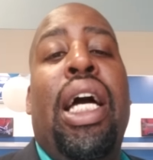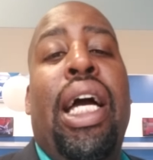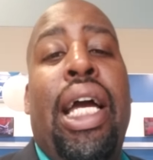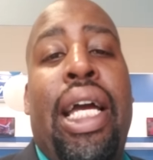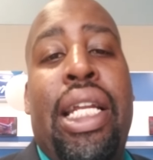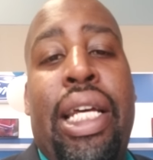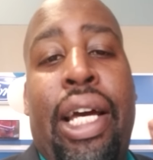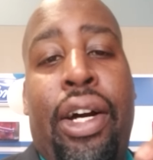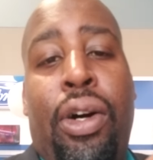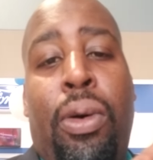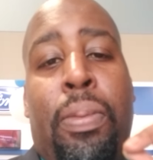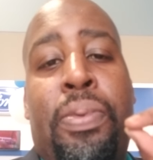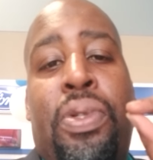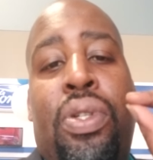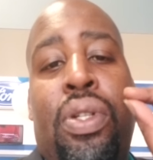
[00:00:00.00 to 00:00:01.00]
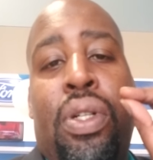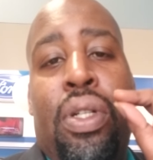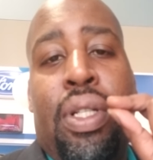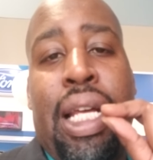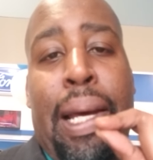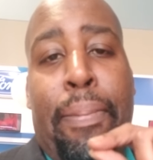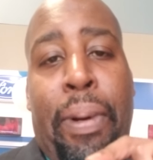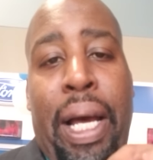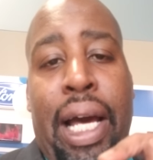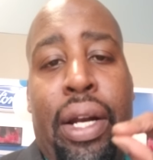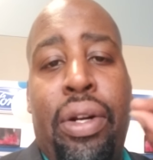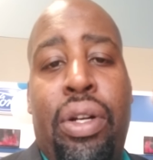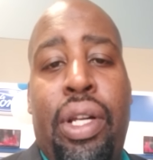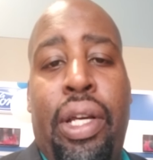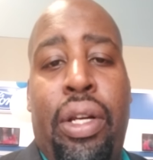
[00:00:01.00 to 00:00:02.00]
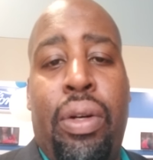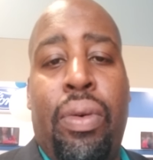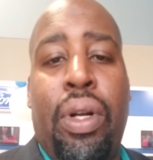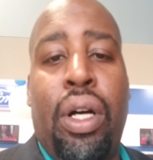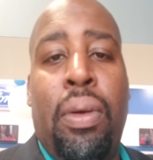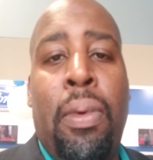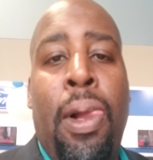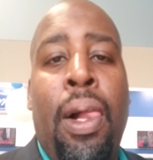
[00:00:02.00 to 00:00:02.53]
it helps that pattern interrupt